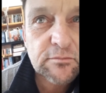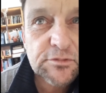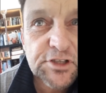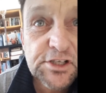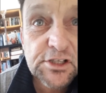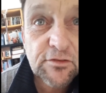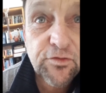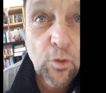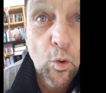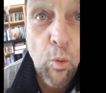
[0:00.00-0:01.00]
just as a
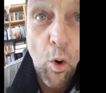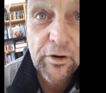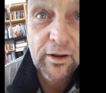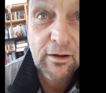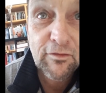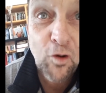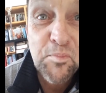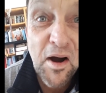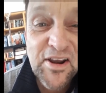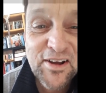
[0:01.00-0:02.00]
forewarning, a
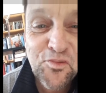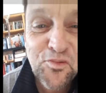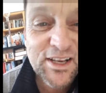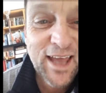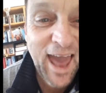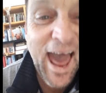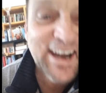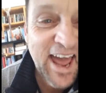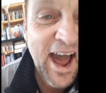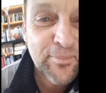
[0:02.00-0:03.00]
foreboding of what
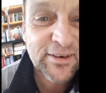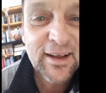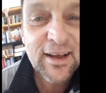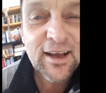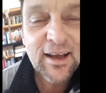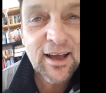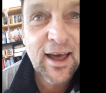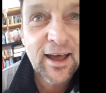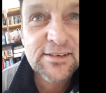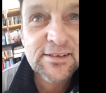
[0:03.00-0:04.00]
can happen.
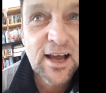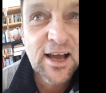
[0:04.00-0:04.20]
And